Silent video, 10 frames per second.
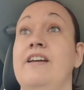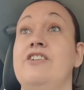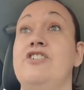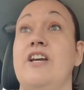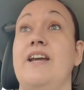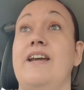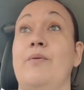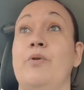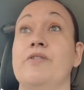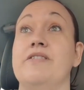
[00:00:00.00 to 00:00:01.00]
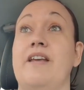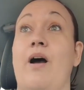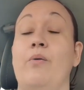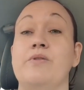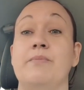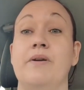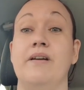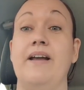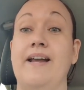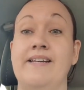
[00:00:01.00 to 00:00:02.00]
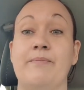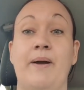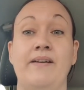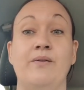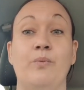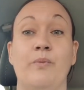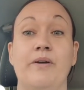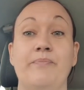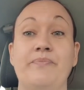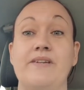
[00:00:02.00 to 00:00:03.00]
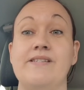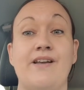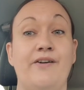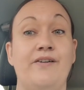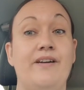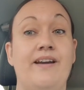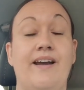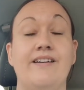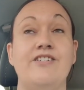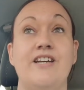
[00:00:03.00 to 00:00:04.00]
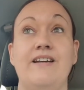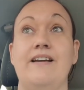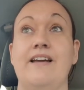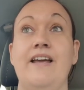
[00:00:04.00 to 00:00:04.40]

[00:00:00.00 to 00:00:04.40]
she was the ultimate independent woman. So yeah, she,